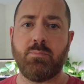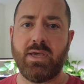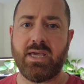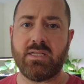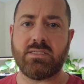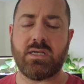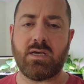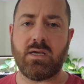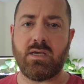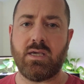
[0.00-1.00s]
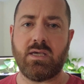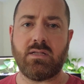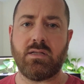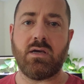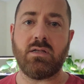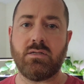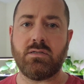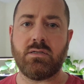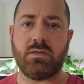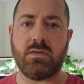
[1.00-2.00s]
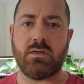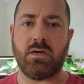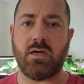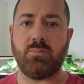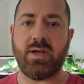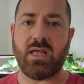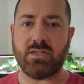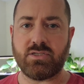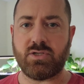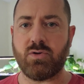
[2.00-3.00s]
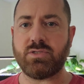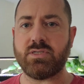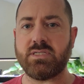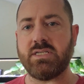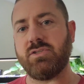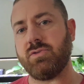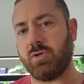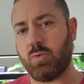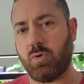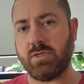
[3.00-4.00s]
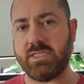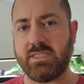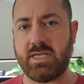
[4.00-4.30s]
meds and unbalanced doses into the quarantine